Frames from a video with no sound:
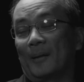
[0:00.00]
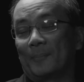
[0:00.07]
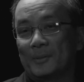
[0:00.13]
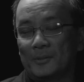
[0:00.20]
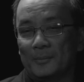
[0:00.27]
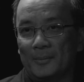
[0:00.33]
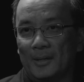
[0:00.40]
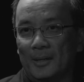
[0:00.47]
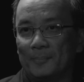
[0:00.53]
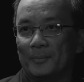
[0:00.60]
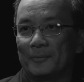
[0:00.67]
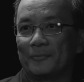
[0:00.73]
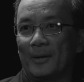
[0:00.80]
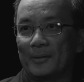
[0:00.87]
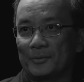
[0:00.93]
happen to be a
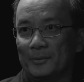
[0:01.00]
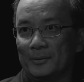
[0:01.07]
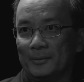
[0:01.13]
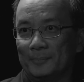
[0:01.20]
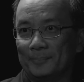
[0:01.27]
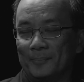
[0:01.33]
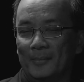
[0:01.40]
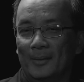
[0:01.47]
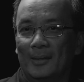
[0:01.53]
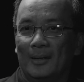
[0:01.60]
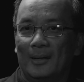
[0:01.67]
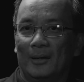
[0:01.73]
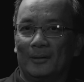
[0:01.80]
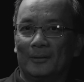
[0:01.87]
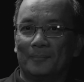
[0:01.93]
professor
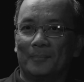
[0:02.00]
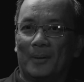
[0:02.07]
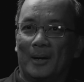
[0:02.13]
of